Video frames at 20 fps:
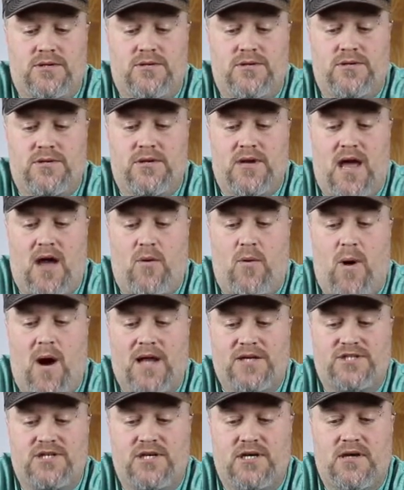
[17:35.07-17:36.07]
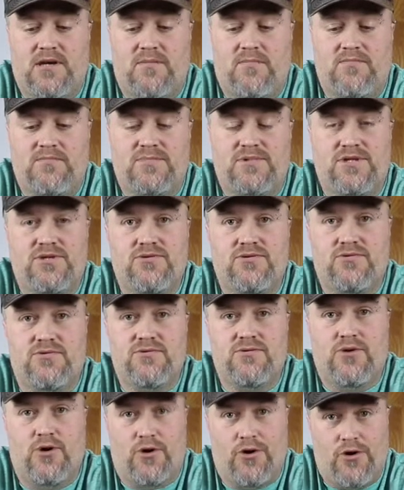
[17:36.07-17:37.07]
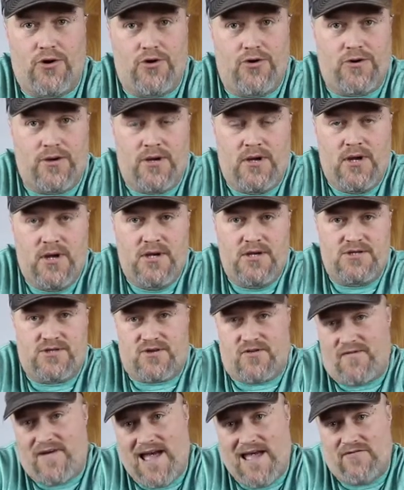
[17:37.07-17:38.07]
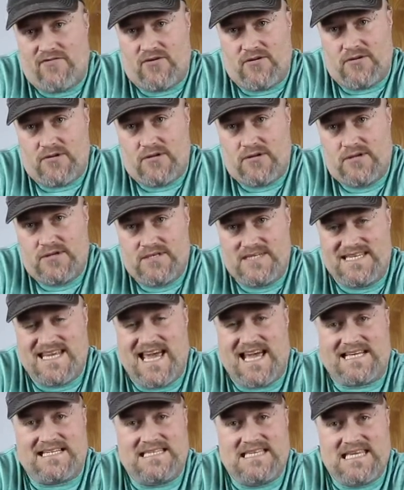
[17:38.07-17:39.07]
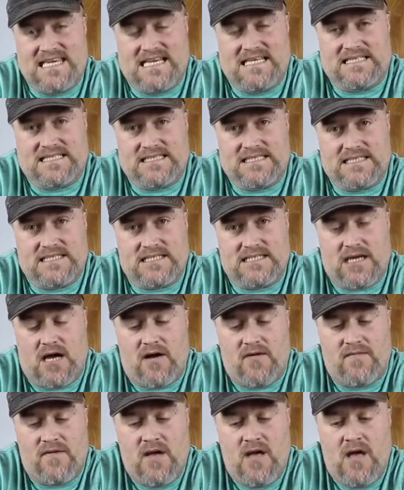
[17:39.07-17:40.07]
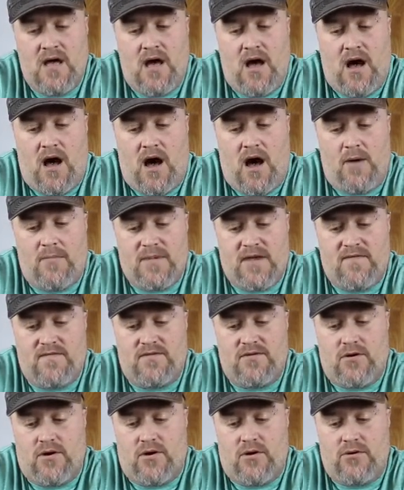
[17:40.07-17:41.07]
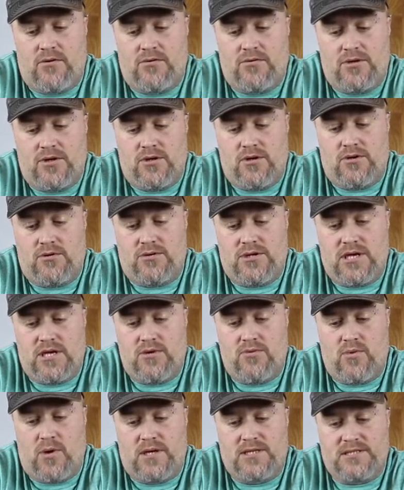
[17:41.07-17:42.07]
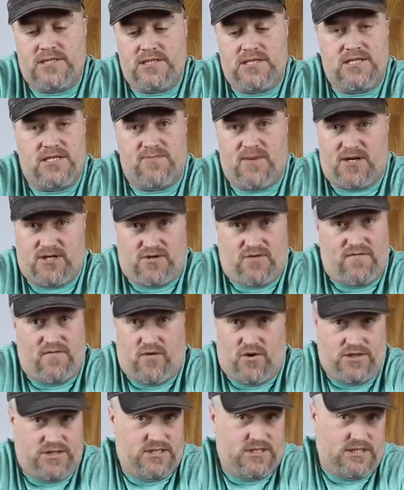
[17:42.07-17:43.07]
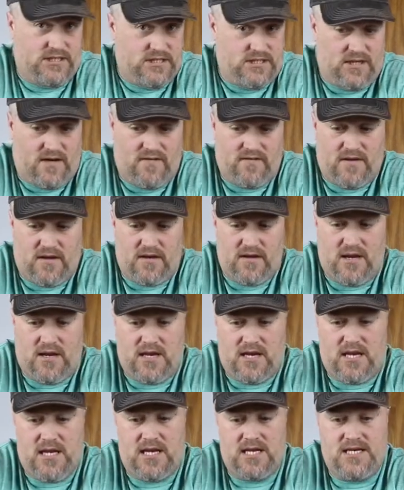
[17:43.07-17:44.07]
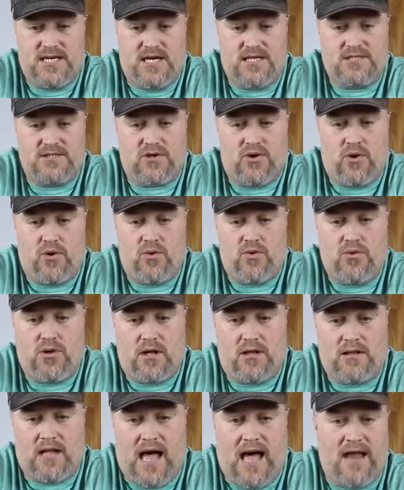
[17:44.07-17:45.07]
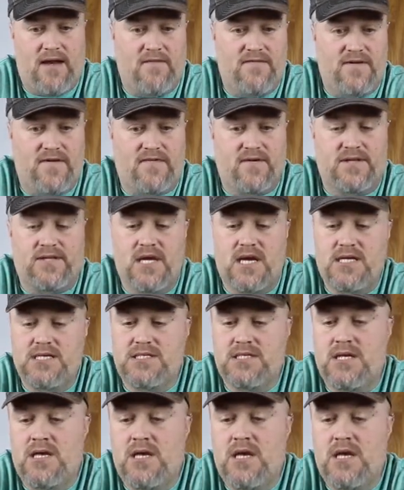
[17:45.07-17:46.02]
You're not watching him to learn survival techniques and stuff, even though he was in the special forces and stuff, and he does know a lot of different things.